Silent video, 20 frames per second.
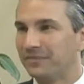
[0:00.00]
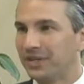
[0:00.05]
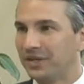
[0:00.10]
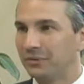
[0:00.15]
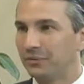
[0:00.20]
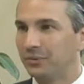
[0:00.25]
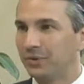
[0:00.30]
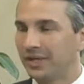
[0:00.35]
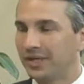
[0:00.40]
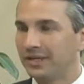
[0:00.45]

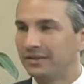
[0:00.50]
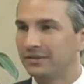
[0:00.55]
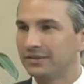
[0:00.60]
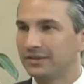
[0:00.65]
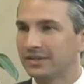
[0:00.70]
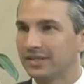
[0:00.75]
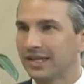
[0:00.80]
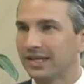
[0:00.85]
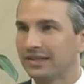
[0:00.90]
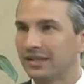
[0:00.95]
then we
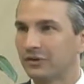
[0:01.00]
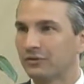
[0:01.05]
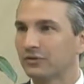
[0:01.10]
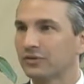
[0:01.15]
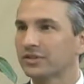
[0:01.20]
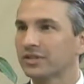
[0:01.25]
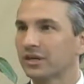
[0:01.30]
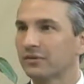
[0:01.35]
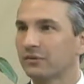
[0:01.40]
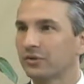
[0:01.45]
stayed there
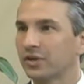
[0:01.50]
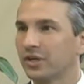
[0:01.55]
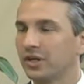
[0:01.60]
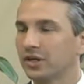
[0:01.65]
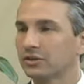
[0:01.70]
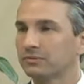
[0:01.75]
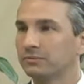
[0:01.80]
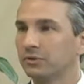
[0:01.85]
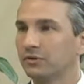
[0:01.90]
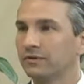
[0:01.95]
for several
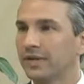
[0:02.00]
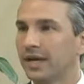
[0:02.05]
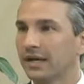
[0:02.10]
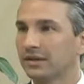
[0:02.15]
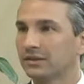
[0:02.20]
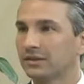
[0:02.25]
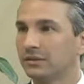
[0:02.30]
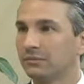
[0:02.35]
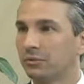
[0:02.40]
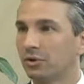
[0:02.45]
years, moved
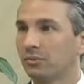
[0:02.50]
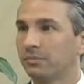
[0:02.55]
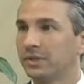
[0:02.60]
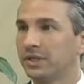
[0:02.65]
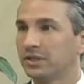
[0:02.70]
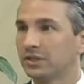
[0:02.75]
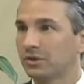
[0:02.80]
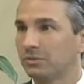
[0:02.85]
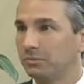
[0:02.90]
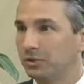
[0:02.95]
out to the Myrtle
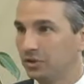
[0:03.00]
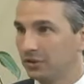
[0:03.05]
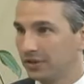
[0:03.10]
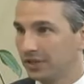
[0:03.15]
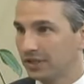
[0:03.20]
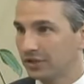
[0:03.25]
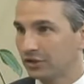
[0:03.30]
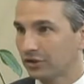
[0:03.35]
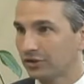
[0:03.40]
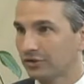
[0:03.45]
Beach
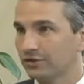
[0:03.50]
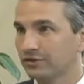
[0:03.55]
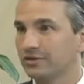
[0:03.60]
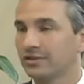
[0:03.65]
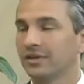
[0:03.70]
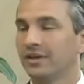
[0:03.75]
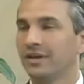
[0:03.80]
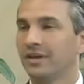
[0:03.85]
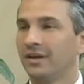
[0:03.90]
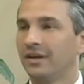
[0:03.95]
Community
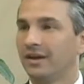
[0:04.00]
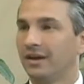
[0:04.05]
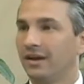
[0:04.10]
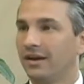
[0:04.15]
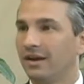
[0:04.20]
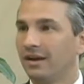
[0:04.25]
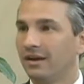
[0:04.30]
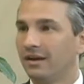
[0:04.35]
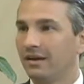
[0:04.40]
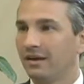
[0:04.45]
Church.
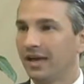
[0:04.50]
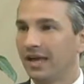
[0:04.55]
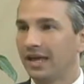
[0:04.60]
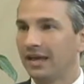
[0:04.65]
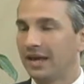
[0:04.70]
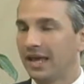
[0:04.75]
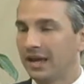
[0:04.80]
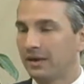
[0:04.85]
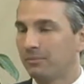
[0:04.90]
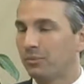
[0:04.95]

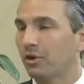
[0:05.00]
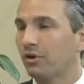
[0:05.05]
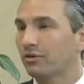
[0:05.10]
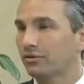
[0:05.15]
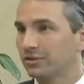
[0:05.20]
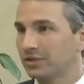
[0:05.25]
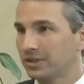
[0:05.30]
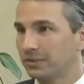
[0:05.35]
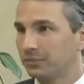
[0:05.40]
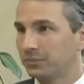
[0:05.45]
and had a
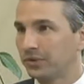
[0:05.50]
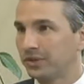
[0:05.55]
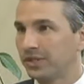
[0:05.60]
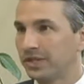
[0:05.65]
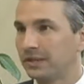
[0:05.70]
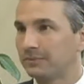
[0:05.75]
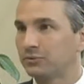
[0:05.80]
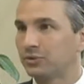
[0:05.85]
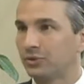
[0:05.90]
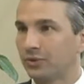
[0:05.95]
partnership with
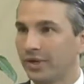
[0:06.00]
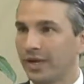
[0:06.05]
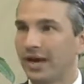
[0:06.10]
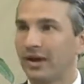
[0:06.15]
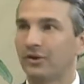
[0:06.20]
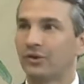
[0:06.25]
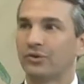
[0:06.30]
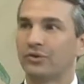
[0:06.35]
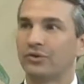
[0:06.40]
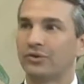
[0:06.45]
them till we
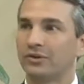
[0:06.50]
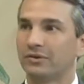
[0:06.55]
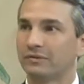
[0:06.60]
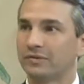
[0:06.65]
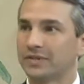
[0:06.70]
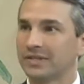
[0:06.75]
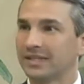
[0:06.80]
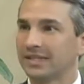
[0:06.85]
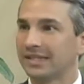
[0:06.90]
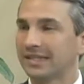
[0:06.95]
outgrew their
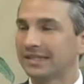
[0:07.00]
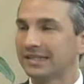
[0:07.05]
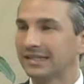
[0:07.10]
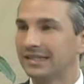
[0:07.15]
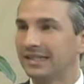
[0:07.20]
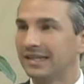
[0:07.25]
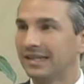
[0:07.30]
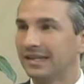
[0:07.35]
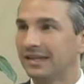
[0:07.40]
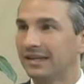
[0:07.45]

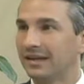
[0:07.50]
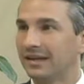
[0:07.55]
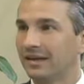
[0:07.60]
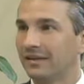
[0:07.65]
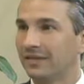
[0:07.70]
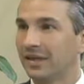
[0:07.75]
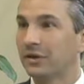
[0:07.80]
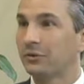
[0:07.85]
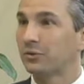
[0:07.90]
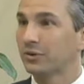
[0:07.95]
facility, and
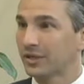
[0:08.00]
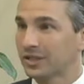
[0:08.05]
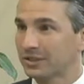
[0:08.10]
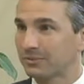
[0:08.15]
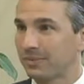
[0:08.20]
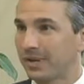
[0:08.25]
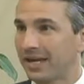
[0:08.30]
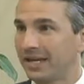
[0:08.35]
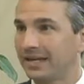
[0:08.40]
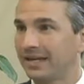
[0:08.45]
they were
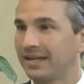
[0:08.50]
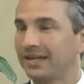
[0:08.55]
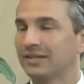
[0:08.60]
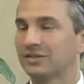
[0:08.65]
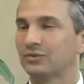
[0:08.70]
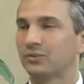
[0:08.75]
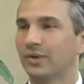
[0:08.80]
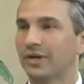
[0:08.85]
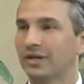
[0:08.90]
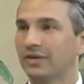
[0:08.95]
expanding
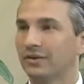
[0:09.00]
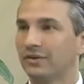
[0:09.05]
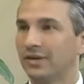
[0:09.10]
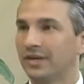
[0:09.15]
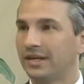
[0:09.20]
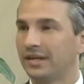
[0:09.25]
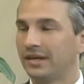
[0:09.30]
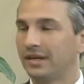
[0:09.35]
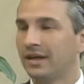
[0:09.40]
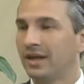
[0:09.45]
as well.
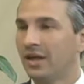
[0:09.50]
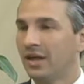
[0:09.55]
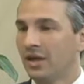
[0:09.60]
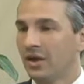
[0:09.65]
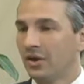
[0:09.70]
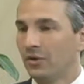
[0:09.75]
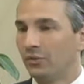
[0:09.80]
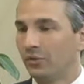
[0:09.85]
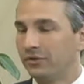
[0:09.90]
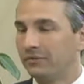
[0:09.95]
And
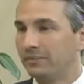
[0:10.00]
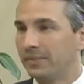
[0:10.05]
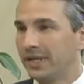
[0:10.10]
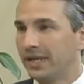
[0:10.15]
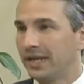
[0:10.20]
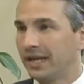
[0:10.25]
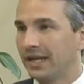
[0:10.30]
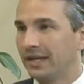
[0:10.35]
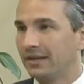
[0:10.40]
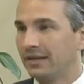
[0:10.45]
we've
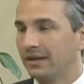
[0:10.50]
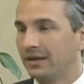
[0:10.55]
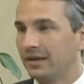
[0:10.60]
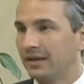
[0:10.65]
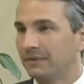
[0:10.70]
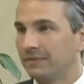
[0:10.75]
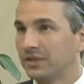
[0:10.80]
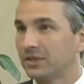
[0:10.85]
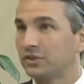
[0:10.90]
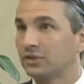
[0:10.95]
been at,
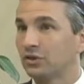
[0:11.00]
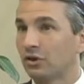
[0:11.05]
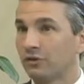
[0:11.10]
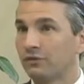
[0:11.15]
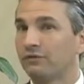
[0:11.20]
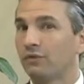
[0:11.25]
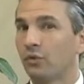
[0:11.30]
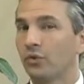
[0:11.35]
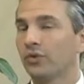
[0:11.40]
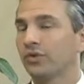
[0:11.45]
this is our
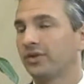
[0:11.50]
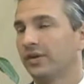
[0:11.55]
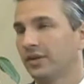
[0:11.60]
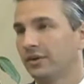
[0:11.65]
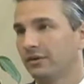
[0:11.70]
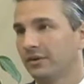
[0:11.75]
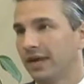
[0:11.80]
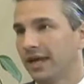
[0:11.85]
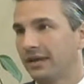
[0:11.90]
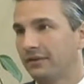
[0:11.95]
4th
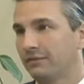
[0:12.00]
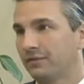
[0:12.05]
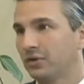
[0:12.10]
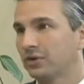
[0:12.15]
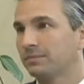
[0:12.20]
year at